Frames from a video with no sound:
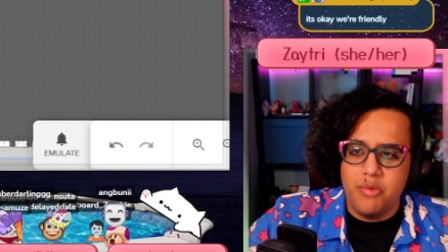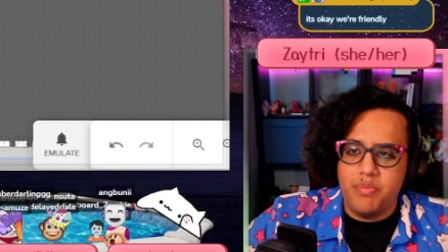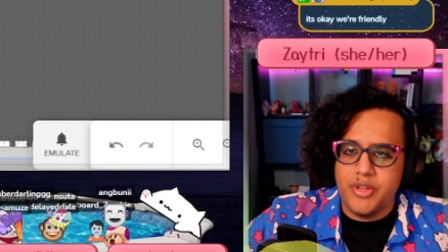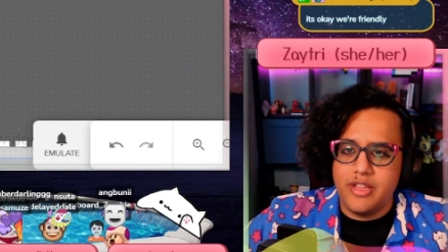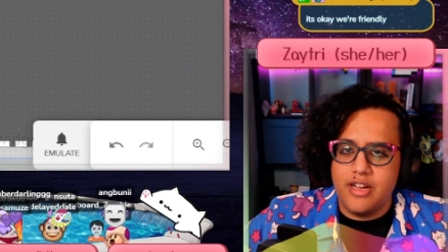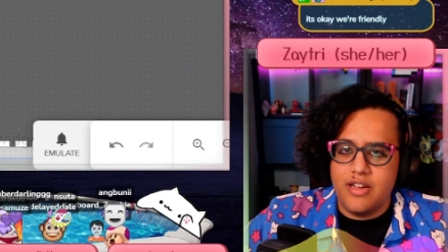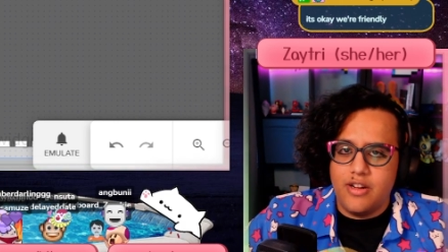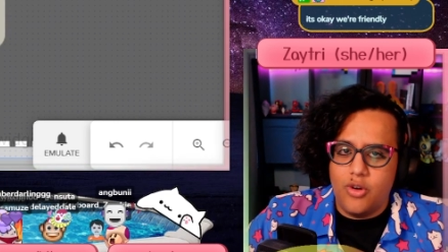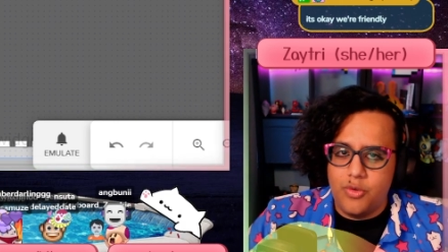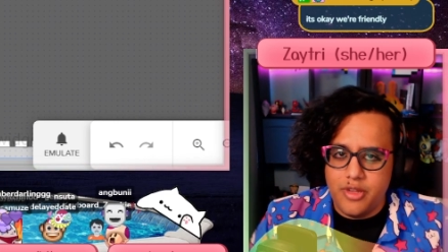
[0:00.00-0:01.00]
but
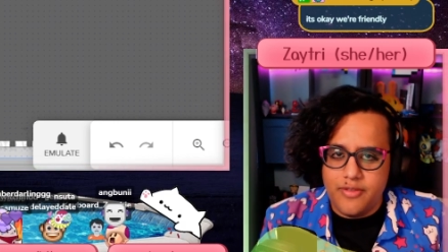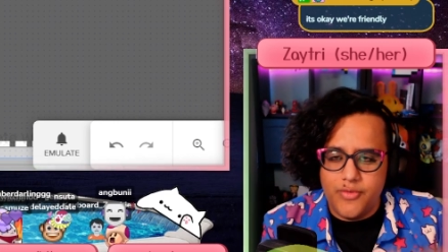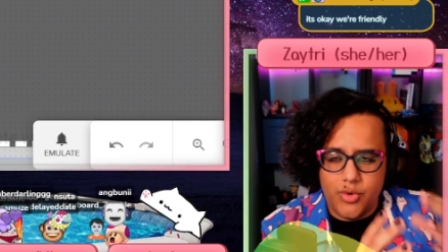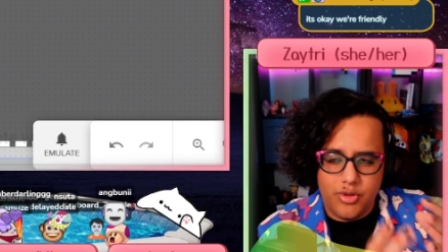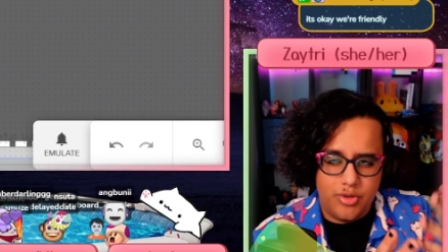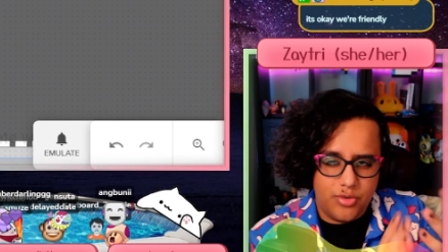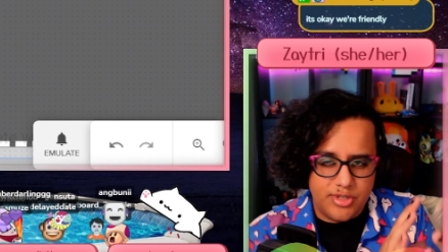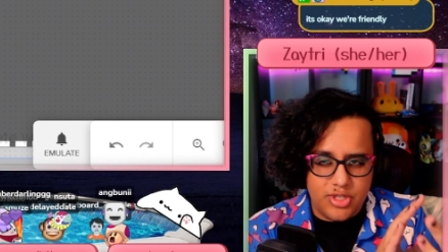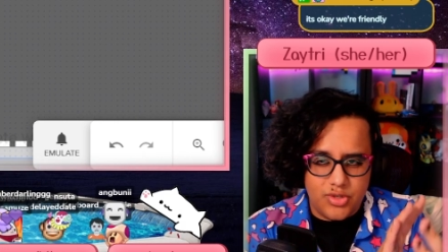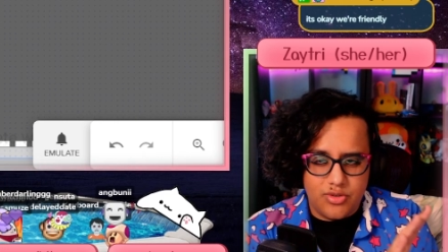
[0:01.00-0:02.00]
that only for your
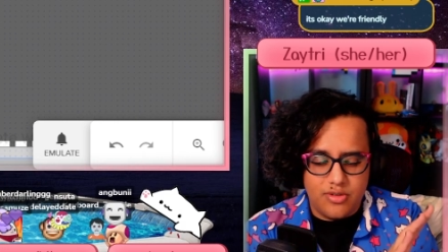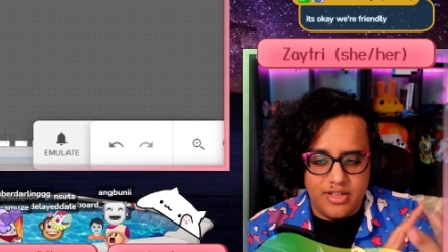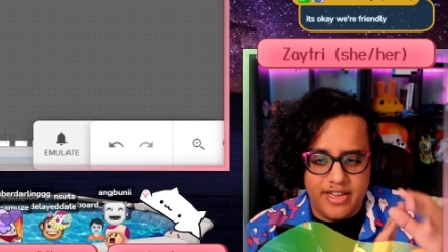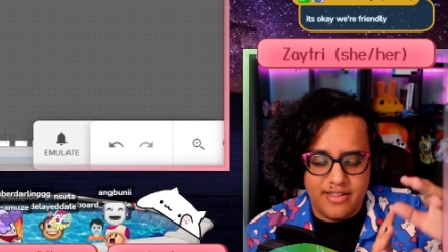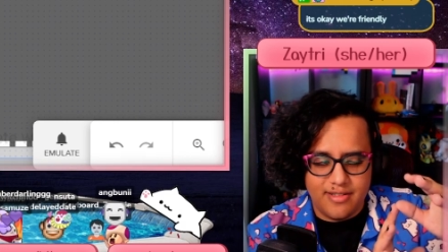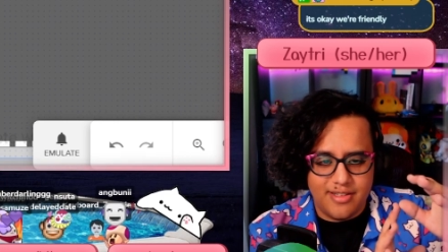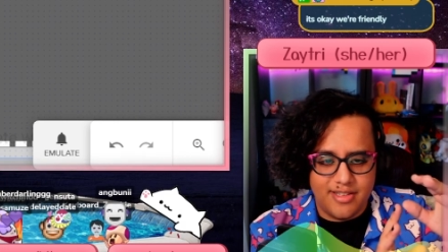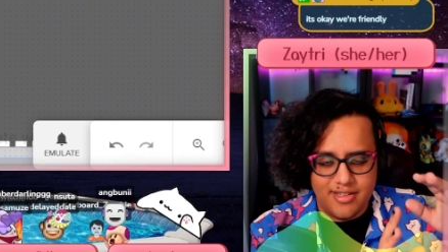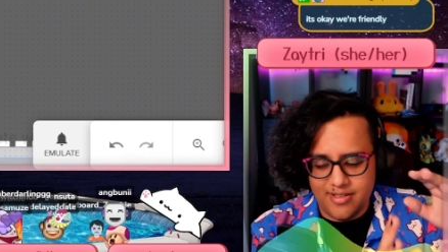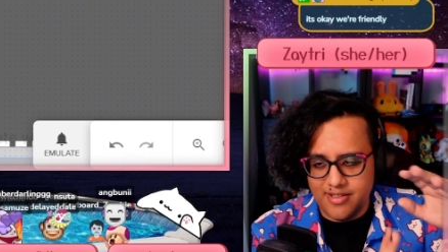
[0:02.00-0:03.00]
like
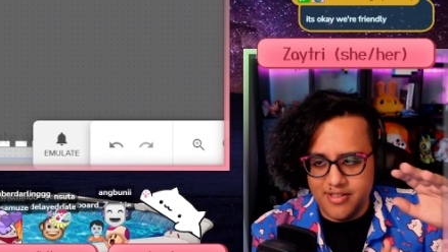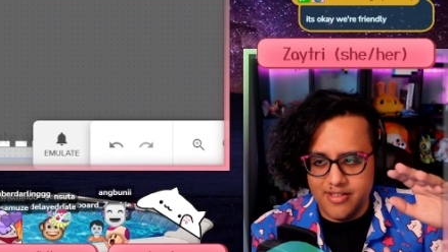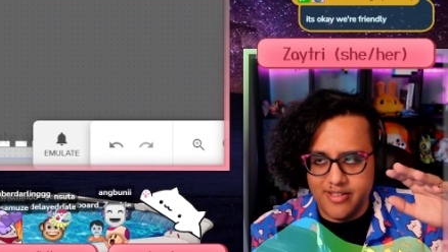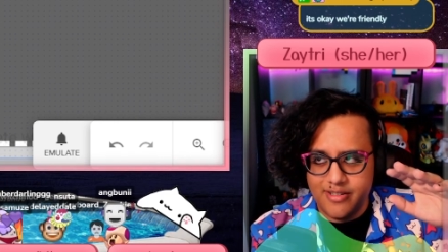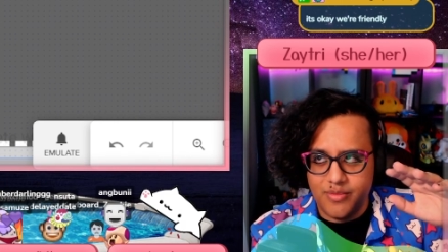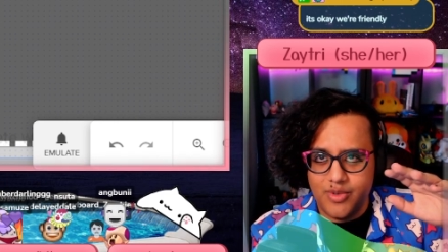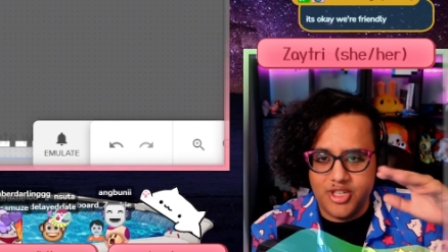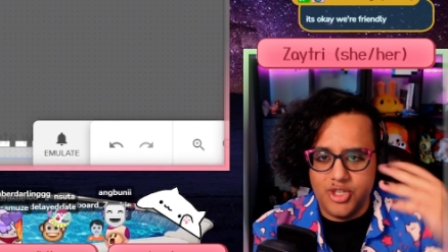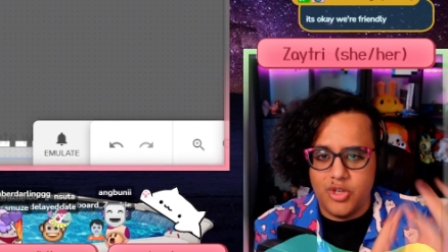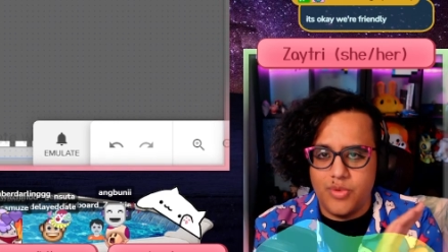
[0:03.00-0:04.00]
the
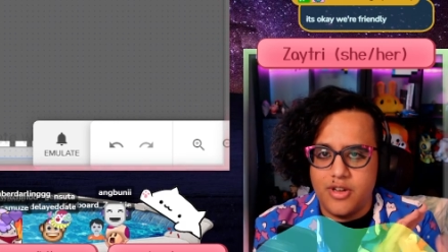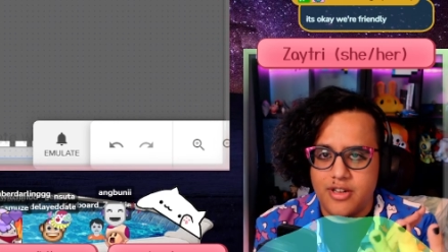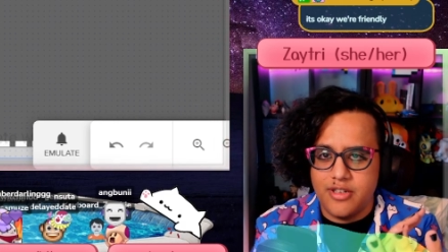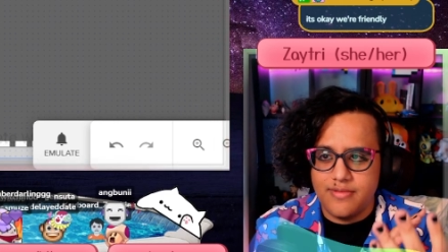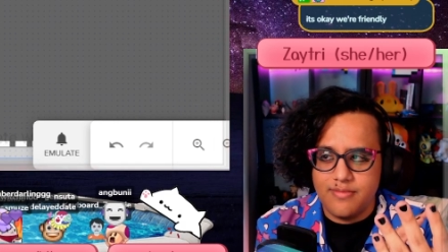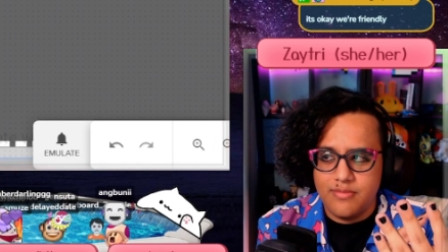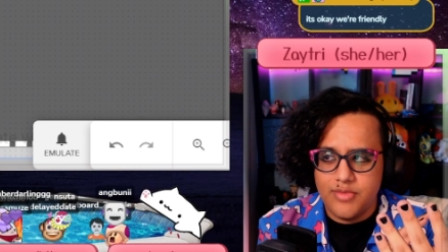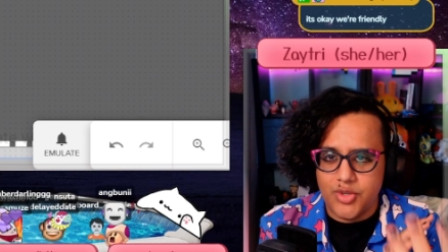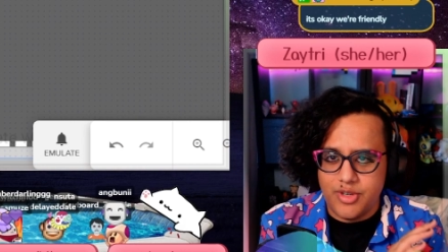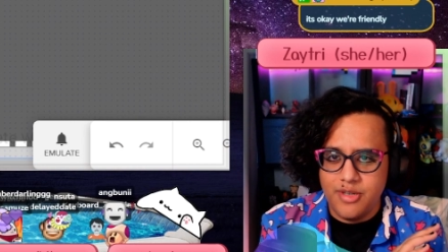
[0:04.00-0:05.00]
what's shown on
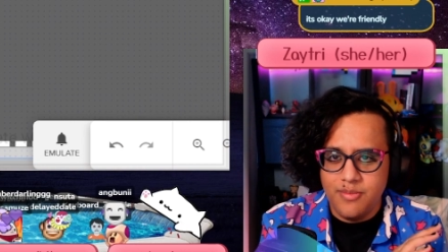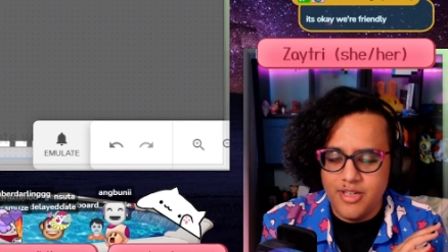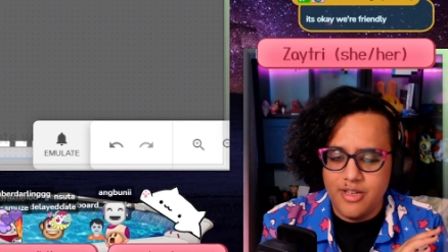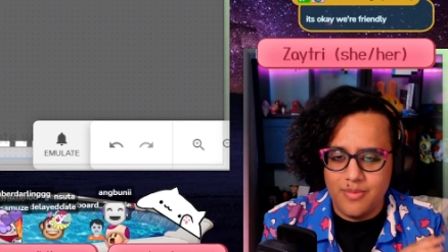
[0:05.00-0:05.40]
stream,